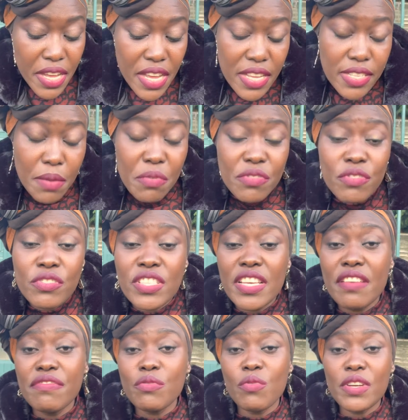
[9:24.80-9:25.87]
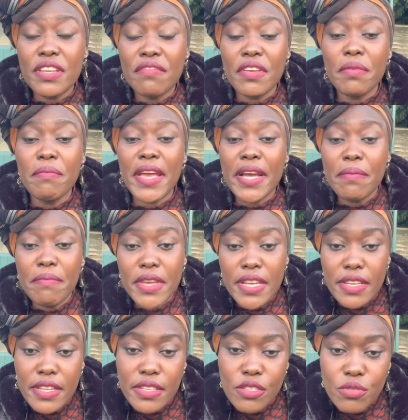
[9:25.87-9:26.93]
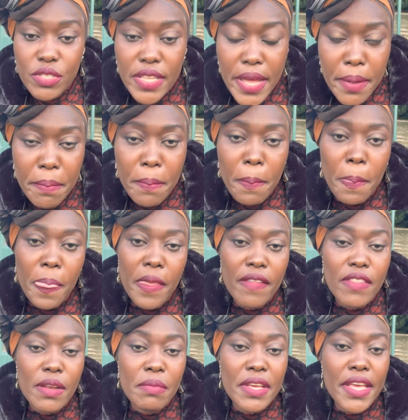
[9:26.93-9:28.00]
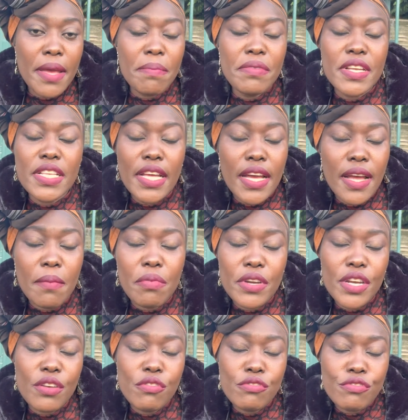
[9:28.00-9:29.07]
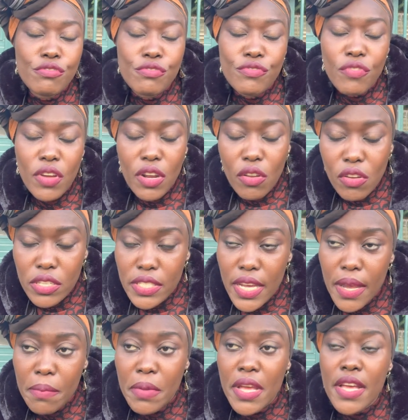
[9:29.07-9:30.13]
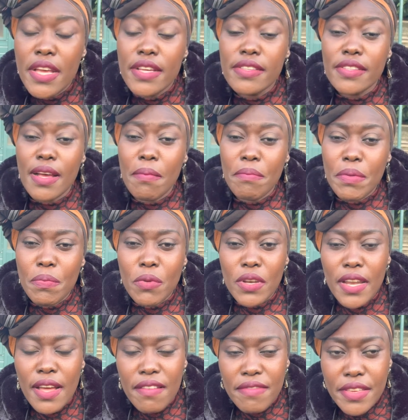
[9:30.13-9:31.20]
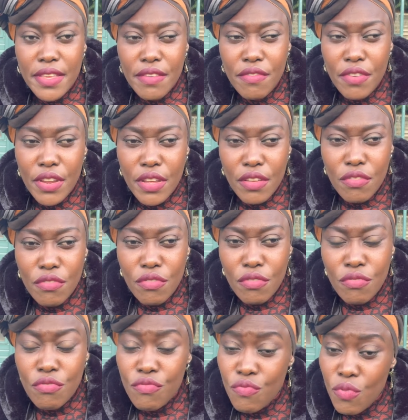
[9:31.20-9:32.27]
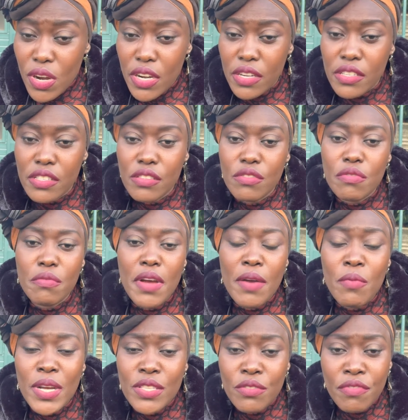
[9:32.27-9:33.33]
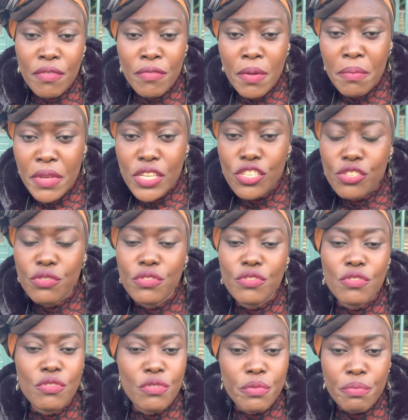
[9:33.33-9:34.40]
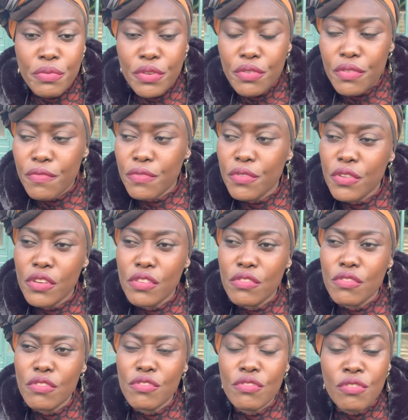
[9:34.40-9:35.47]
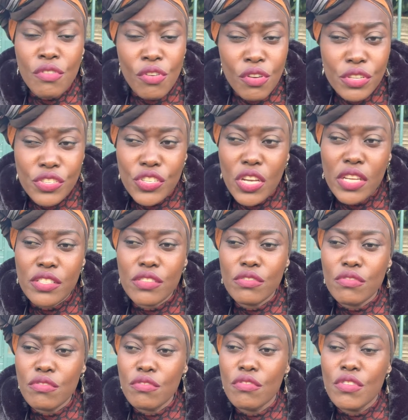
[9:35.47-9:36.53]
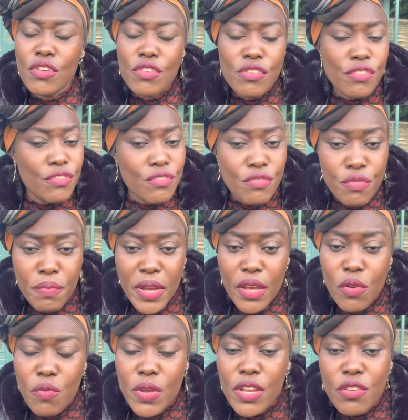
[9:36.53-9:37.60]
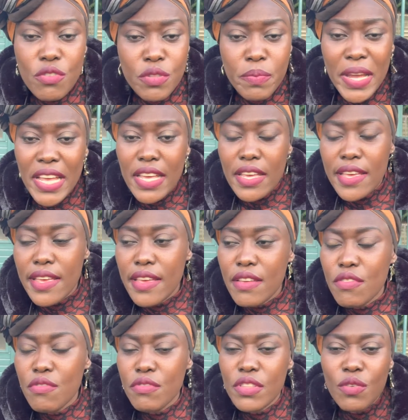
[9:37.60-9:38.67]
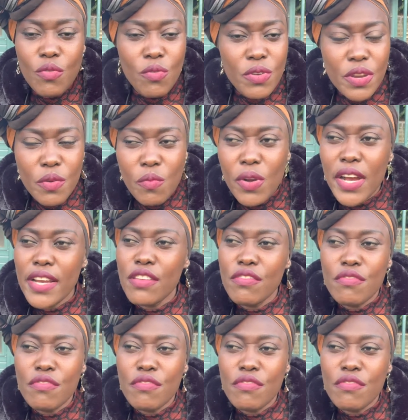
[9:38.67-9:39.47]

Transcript: Some of those gifts won't even make meaning to them, and they'll be kept in the cupboard and not used for a long time. Some people love hearing, good words, words of affirmation. You look beautiful, you're gorgeous, you're my queen, you're my king, you're the only one,